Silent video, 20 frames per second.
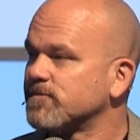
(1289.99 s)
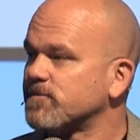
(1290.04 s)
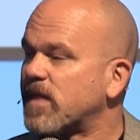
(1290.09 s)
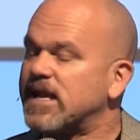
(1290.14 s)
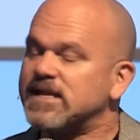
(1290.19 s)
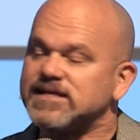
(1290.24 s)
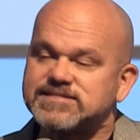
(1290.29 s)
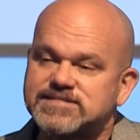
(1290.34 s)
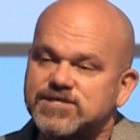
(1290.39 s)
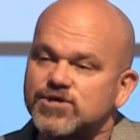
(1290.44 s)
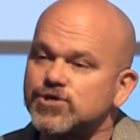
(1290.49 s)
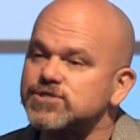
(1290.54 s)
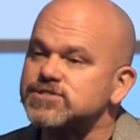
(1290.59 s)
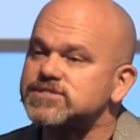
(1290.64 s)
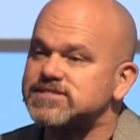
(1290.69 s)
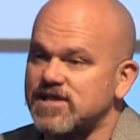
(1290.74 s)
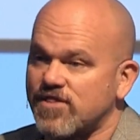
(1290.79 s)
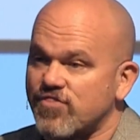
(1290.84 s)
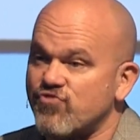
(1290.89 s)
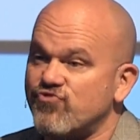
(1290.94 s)
And he turns
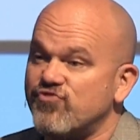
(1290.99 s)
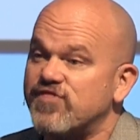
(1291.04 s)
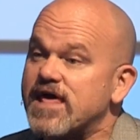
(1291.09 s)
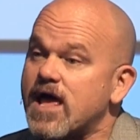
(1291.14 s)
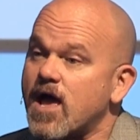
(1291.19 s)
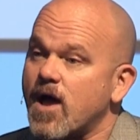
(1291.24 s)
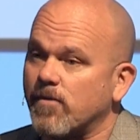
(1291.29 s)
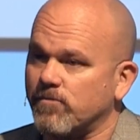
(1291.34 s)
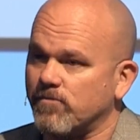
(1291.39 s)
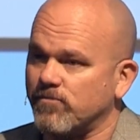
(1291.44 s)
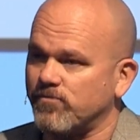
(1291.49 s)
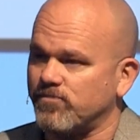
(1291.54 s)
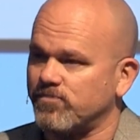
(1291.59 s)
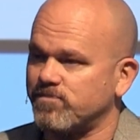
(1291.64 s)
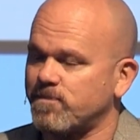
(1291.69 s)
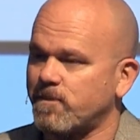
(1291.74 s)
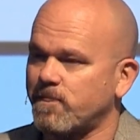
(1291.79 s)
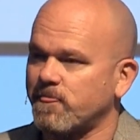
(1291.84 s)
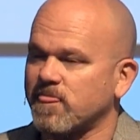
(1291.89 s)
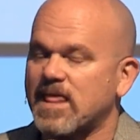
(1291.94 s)
to them
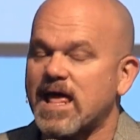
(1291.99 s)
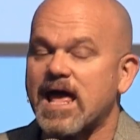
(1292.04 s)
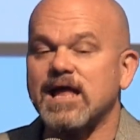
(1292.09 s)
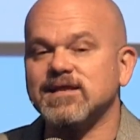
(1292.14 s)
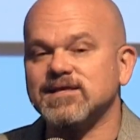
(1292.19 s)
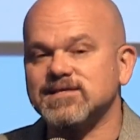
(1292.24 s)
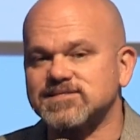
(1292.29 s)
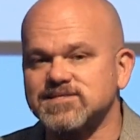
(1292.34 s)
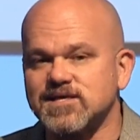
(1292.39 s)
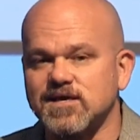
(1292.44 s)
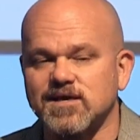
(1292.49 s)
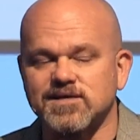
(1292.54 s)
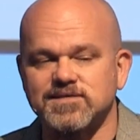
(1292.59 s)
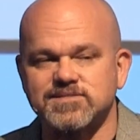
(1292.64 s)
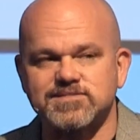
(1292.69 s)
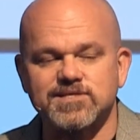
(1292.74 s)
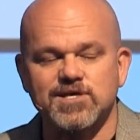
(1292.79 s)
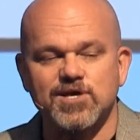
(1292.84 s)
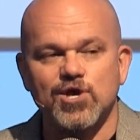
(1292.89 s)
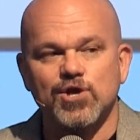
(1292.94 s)
and he
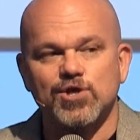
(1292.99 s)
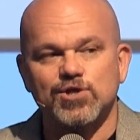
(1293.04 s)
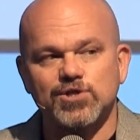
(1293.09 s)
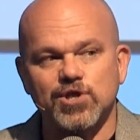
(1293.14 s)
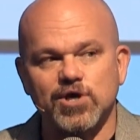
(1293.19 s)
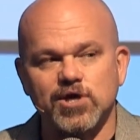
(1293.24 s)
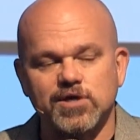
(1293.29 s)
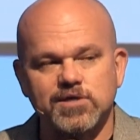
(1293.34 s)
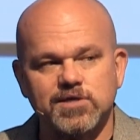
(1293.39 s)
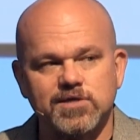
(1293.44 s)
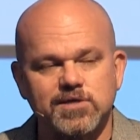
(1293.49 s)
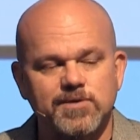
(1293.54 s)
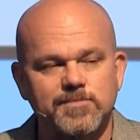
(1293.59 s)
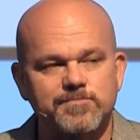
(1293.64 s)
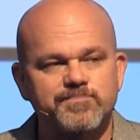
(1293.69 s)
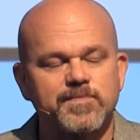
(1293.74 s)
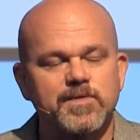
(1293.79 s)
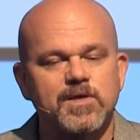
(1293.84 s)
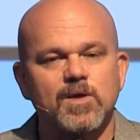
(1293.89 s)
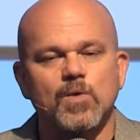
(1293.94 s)
says, look,
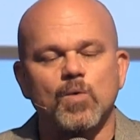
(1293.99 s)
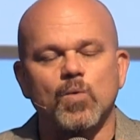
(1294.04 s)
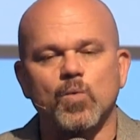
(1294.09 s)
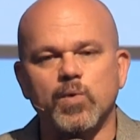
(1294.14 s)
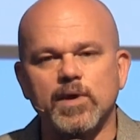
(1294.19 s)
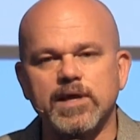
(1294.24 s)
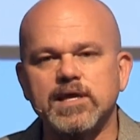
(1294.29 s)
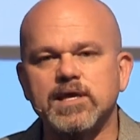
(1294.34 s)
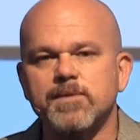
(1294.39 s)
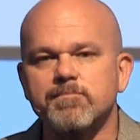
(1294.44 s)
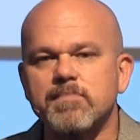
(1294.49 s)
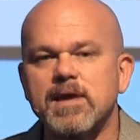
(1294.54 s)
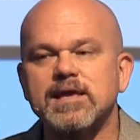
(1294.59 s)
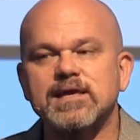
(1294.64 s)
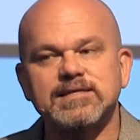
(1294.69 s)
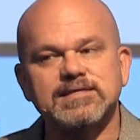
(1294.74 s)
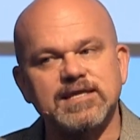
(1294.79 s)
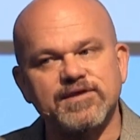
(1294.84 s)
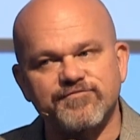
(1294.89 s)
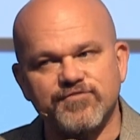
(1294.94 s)
we can make
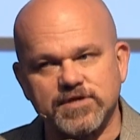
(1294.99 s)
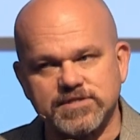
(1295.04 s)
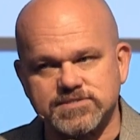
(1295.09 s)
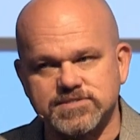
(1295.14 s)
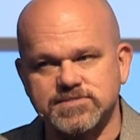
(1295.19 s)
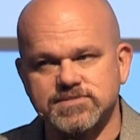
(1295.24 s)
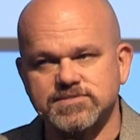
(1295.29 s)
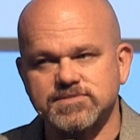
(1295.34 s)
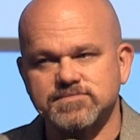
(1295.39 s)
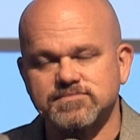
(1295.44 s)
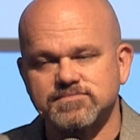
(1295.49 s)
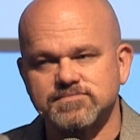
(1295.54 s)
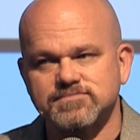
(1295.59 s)
a difference.